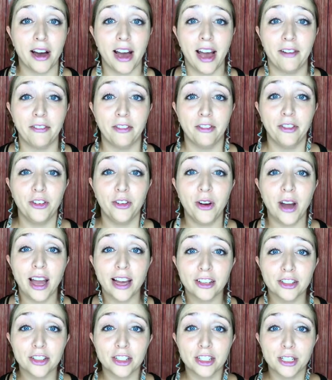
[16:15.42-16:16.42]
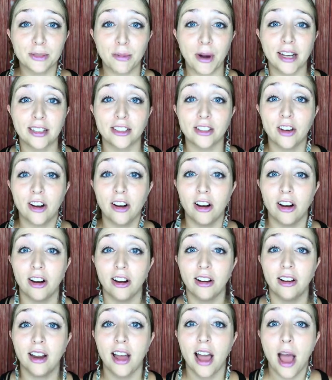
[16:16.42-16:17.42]
have a few extra spots
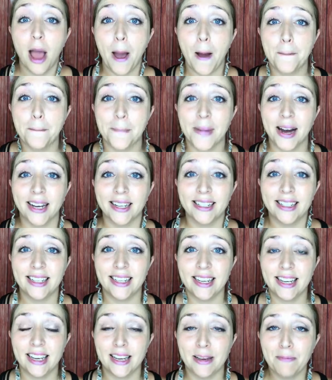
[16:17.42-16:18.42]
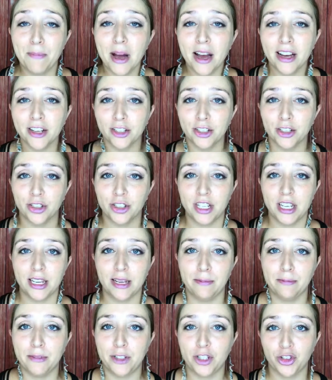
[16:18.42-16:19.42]
on my team,
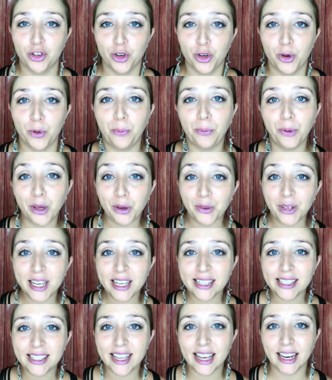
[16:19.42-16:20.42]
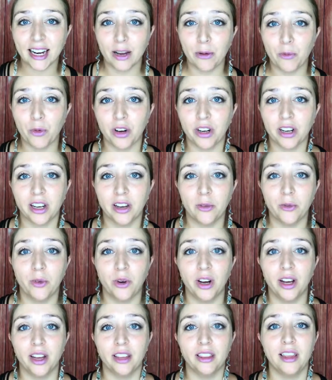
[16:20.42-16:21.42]
Team True Beauties, and I'm working
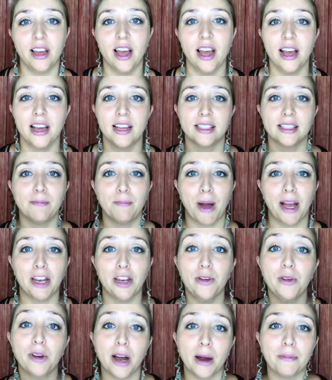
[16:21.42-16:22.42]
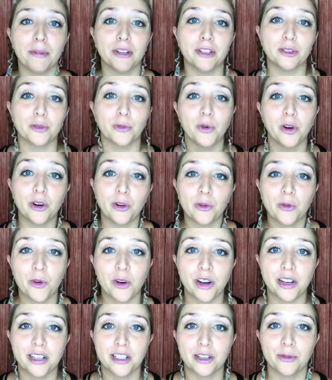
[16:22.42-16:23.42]
with my newcomers
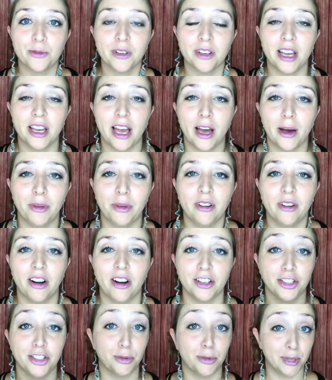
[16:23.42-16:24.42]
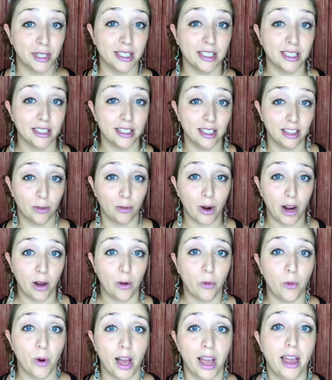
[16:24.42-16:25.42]
one-on-one to really help you launch your business in the
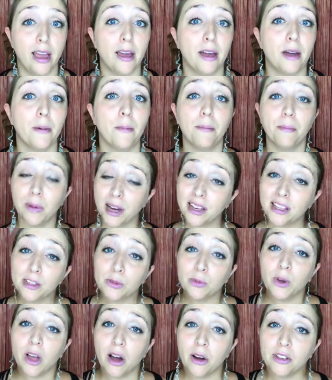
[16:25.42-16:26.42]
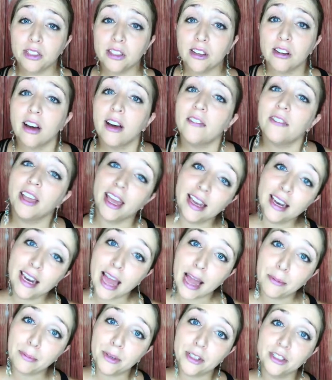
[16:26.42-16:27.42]
right way. Plus, we also love
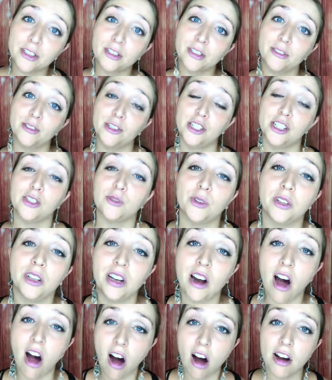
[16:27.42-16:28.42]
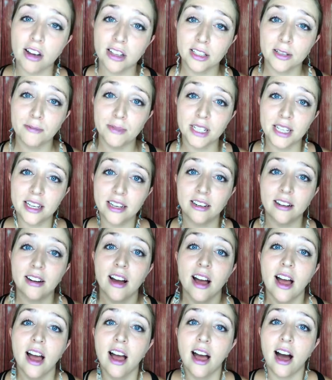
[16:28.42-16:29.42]
kidnappers, so if you just want an awesome
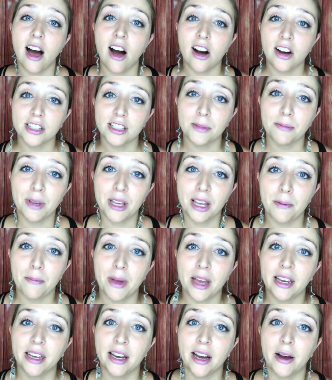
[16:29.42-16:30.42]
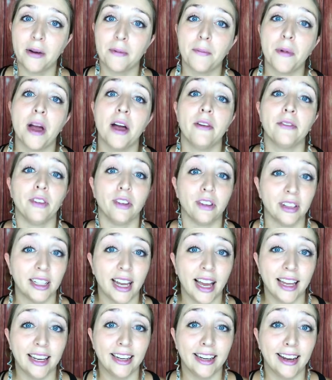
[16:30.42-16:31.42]
deal, awesome kit of makeup for only
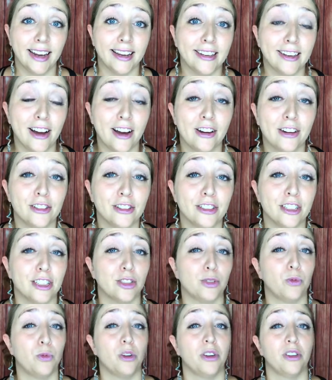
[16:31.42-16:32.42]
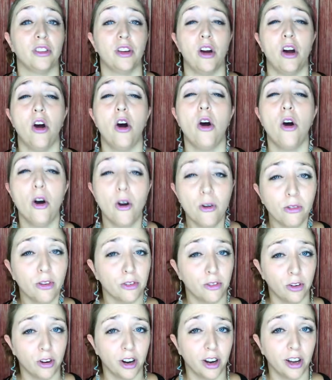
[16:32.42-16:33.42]
$99 that's worth
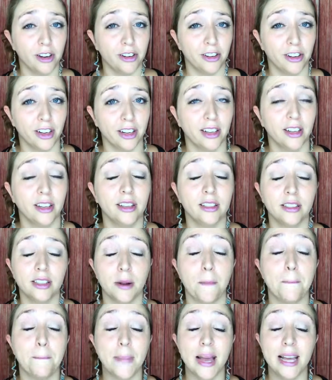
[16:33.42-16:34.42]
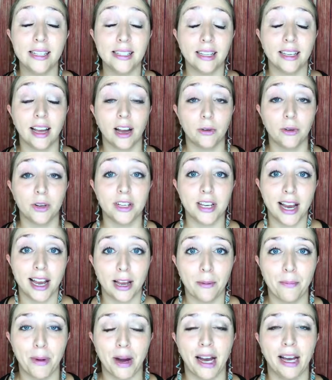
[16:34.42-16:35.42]
over $400. It's amazing. I wish I
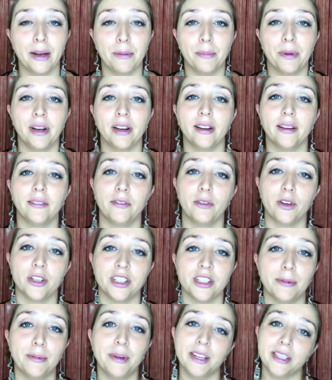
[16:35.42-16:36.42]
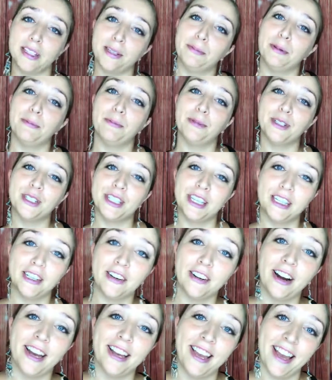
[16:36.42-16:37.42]
could buy it, but unfortunately, because I'm a
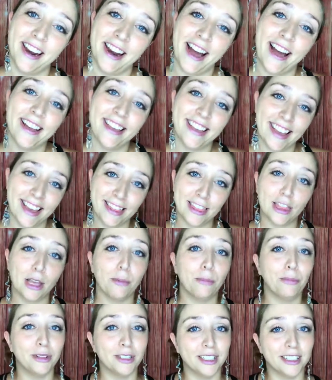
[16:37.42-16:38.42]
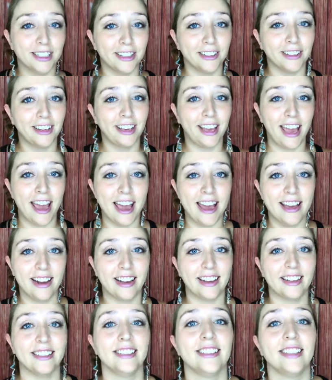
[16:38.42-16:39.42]
presenter, I cannot get the presenter kit
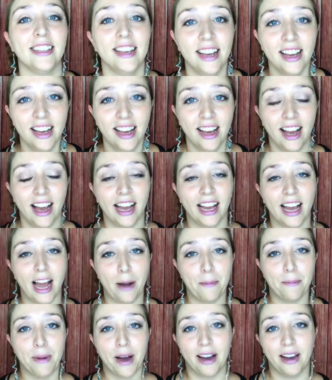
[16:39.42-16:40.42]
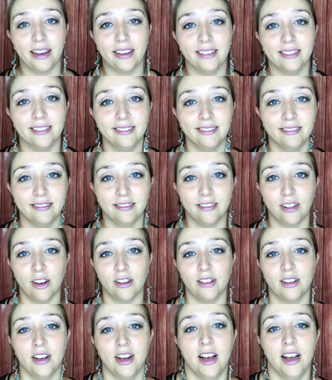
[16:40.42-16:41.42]
because I got mine
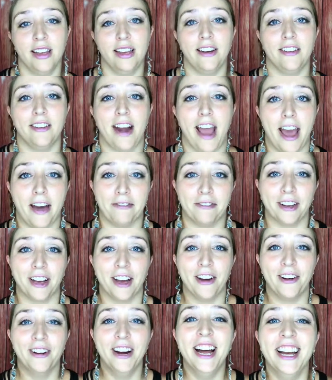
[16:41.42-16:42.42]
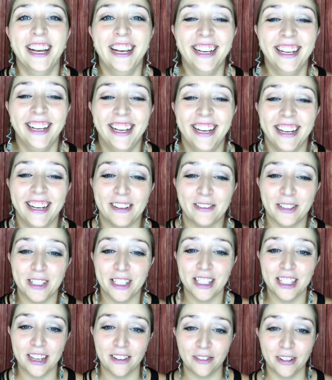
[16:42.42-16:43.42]
a year and a half ago, and it
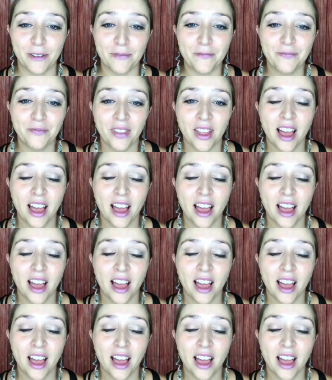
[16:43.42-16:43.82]
was different.